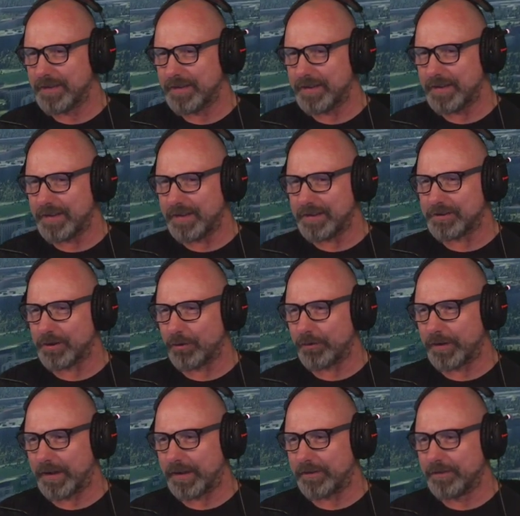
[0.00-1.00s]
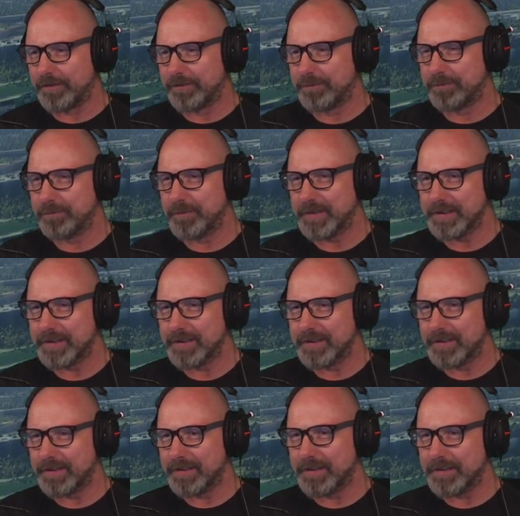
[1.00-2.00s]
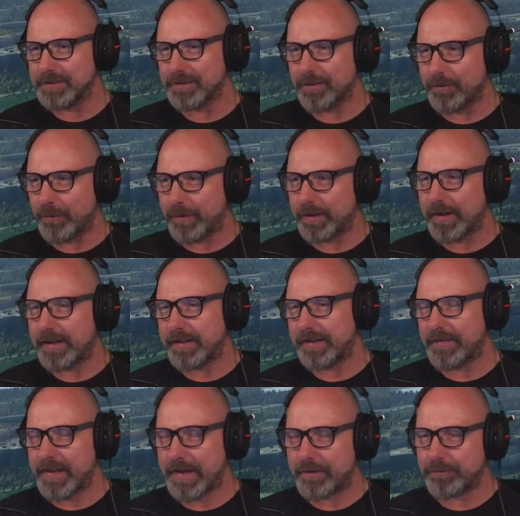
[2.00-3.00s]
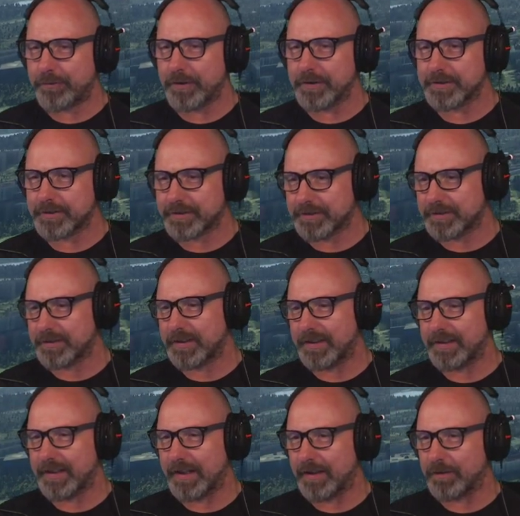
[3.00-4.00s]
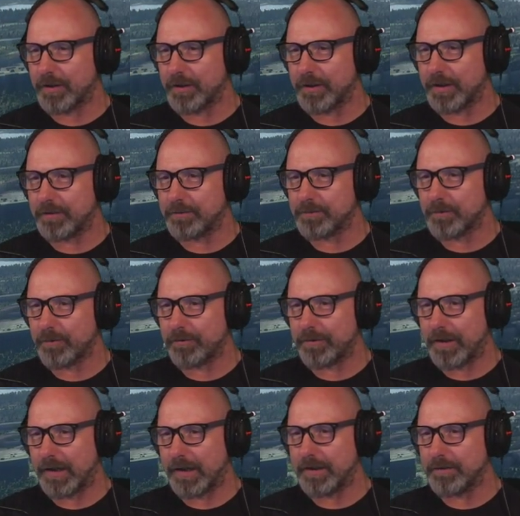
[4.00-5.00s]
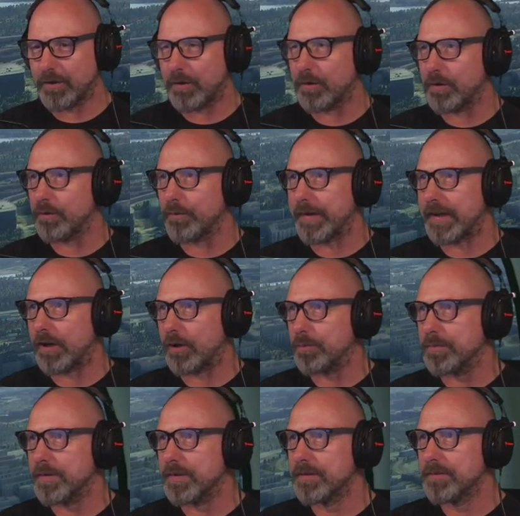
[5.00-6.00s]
It is over there. So we're heading there first, and then I'm gonna fly all the way home.